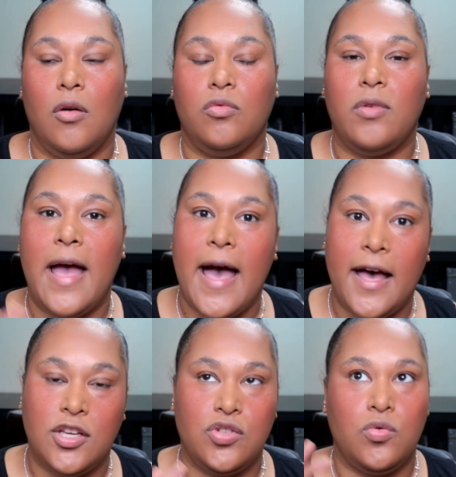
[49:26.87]

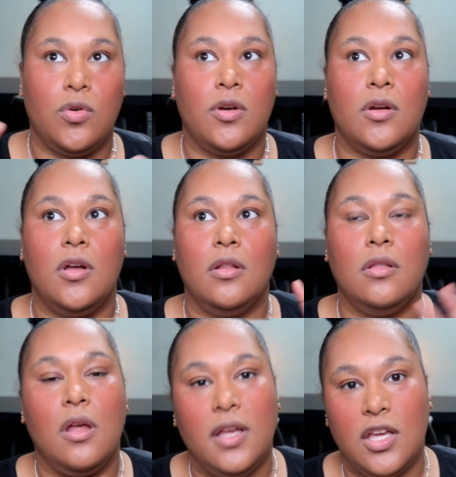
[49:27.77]
rash or
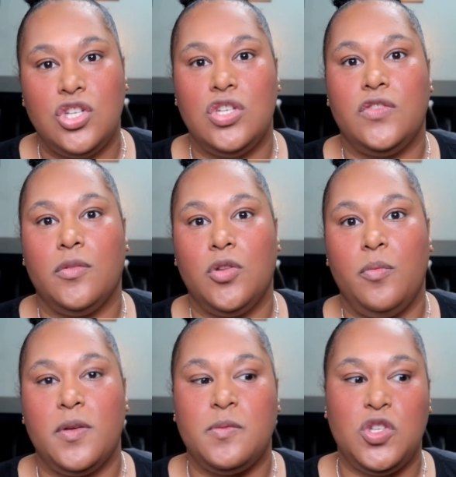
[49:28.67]
lung issues from
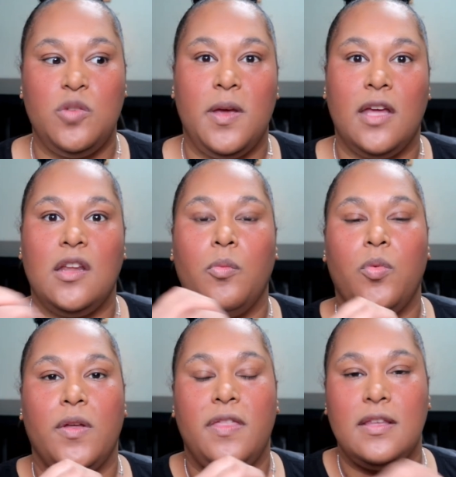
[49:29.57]
lupus, but you may end up
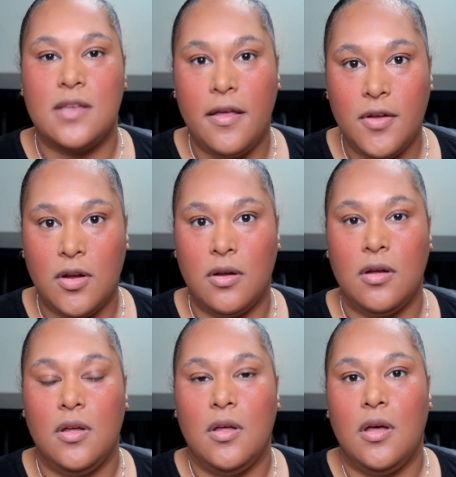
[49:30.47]
with these other
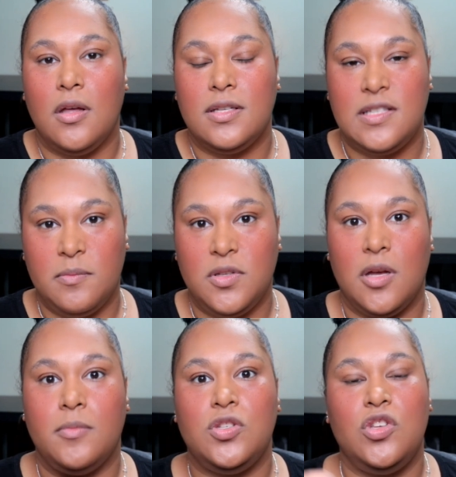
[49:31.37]

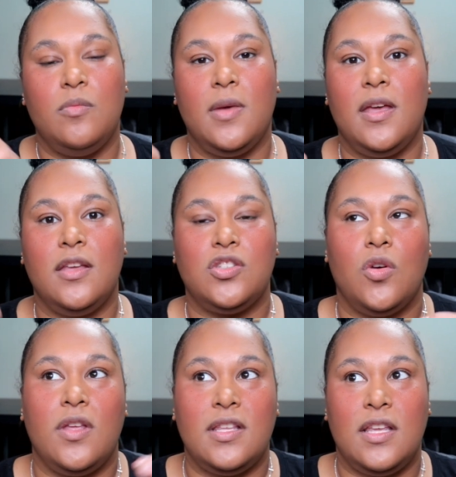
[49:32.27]
symptoms.
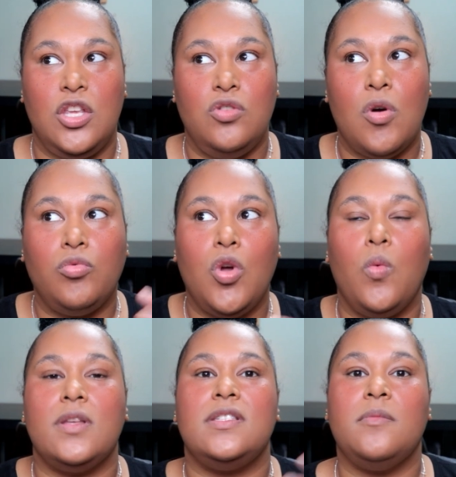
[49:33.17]
You don't know
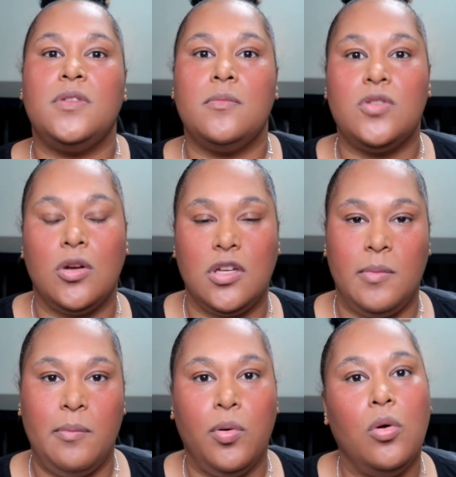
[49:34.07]
what symptoms are going to
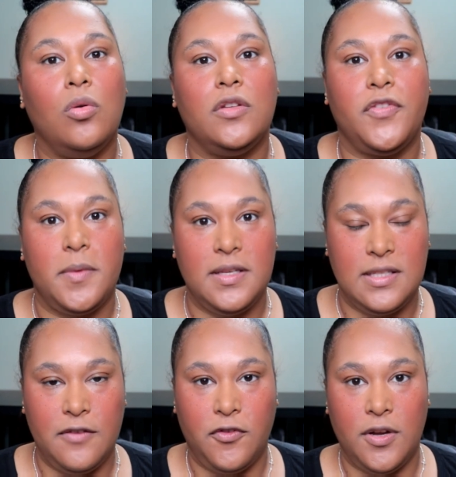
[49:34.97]
be pulled from these
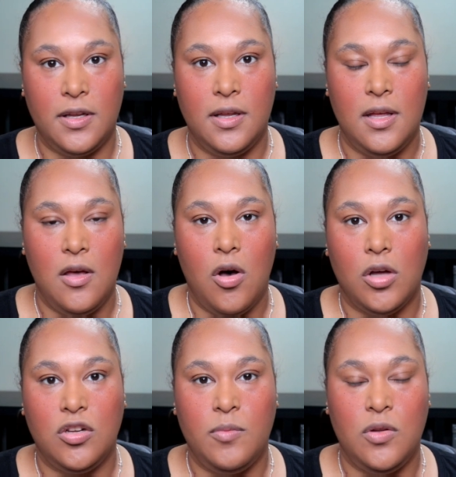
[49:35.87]
different
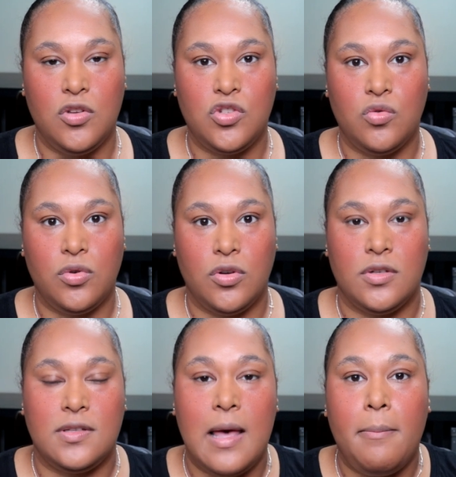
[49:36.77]
autoimmune
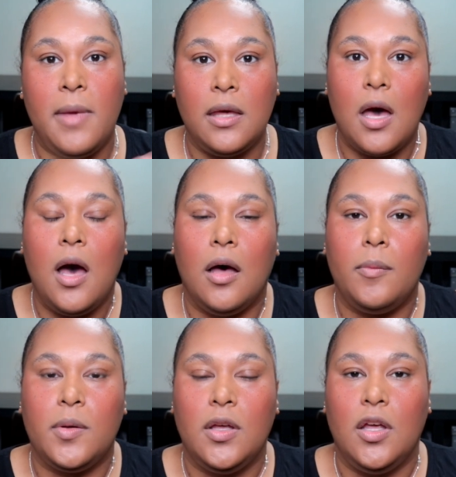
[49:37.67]
disorders that make up